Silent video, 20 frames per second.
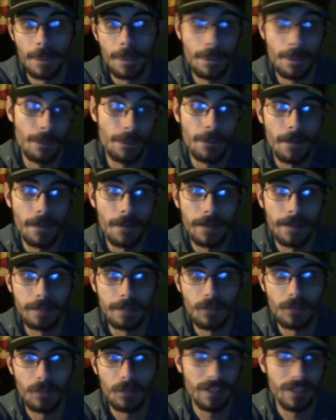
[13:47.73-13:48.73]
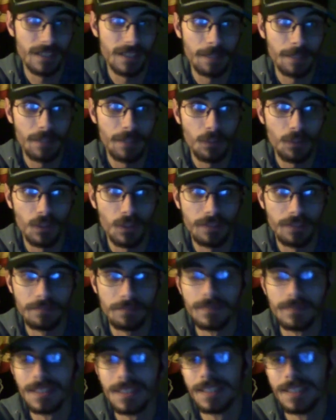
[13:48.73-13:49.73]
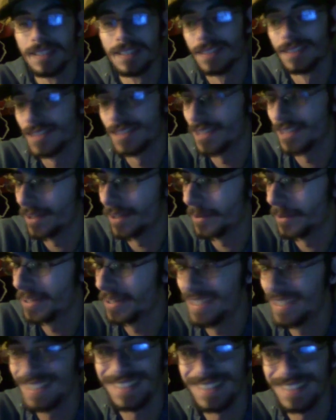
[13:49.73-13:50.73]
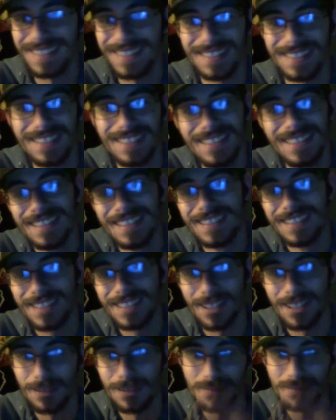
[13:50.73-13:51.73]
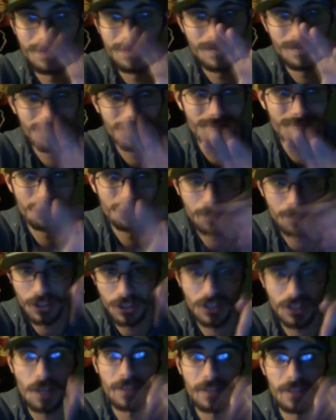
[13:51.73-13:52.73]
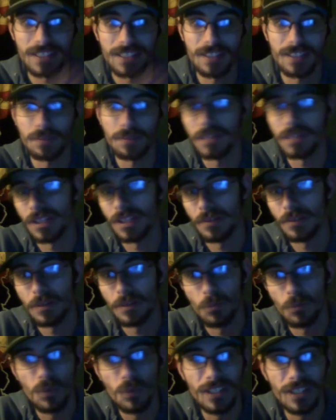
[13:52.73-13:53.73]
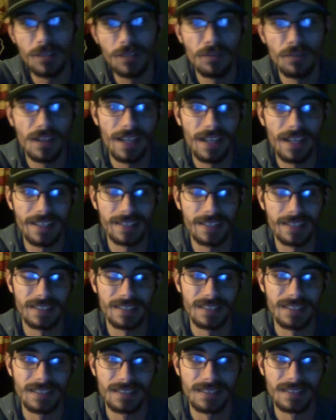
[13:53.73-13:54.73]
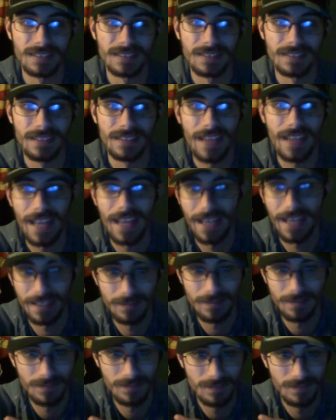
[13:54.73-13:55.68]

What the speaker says: Not anymore because I built one. So, so put your comment section below on what you like, and